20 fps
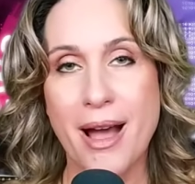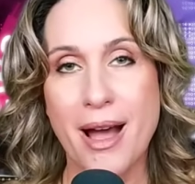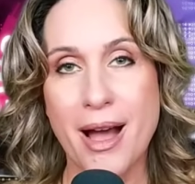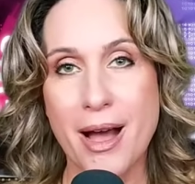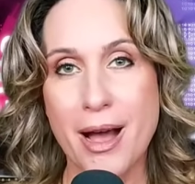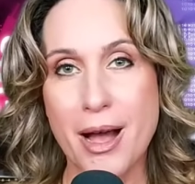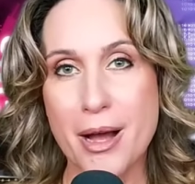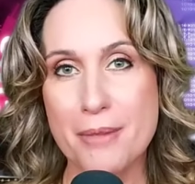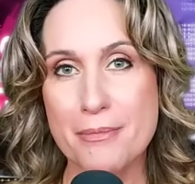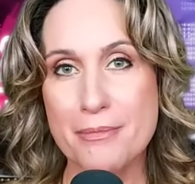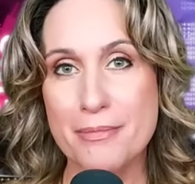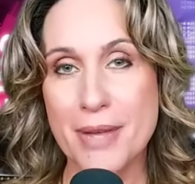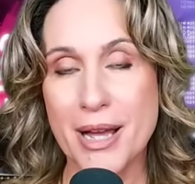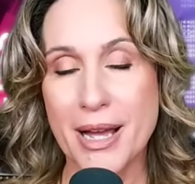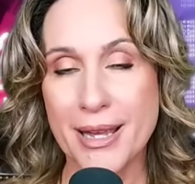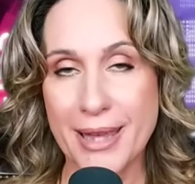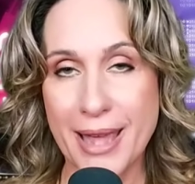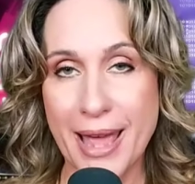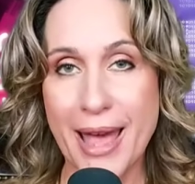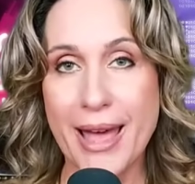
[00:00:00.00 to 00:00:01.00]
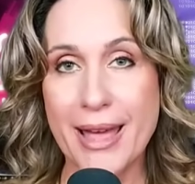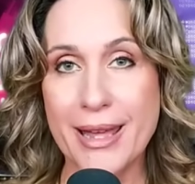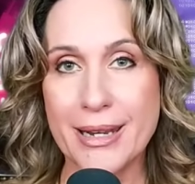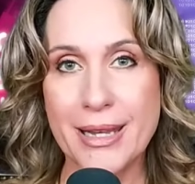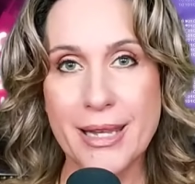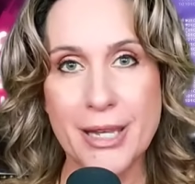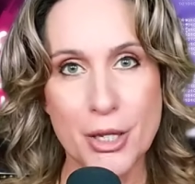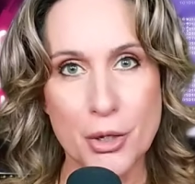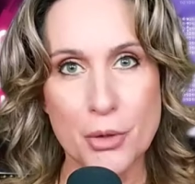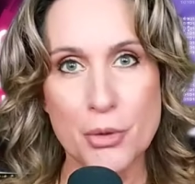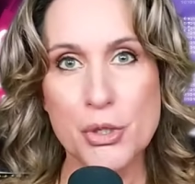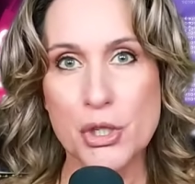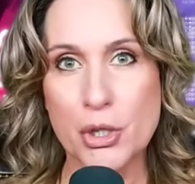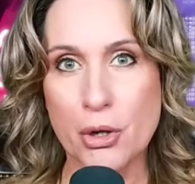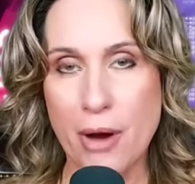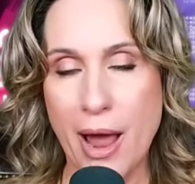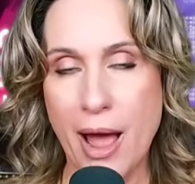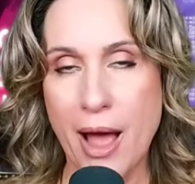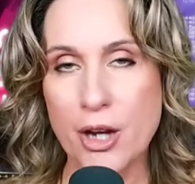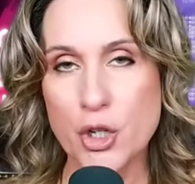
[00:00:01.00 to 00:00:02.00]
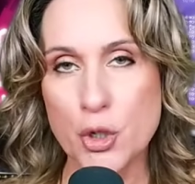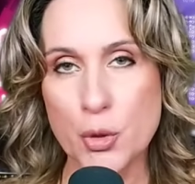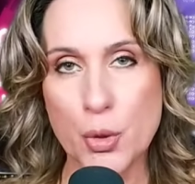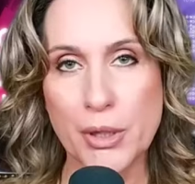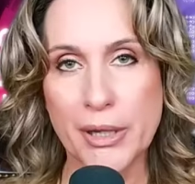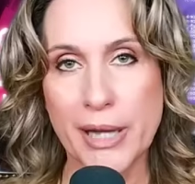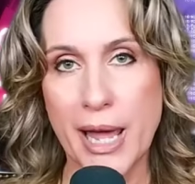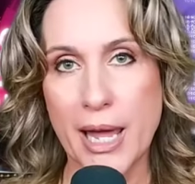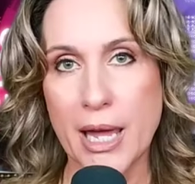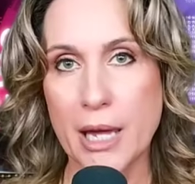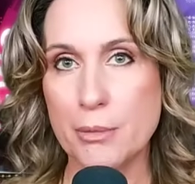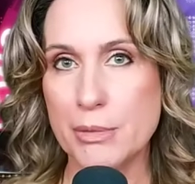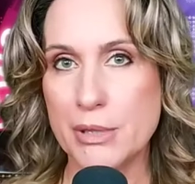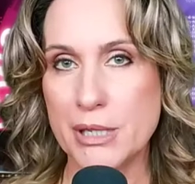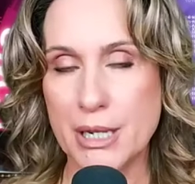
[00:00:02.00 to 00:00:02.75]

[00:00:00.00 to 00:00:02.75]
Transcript: Again, he used their actual names.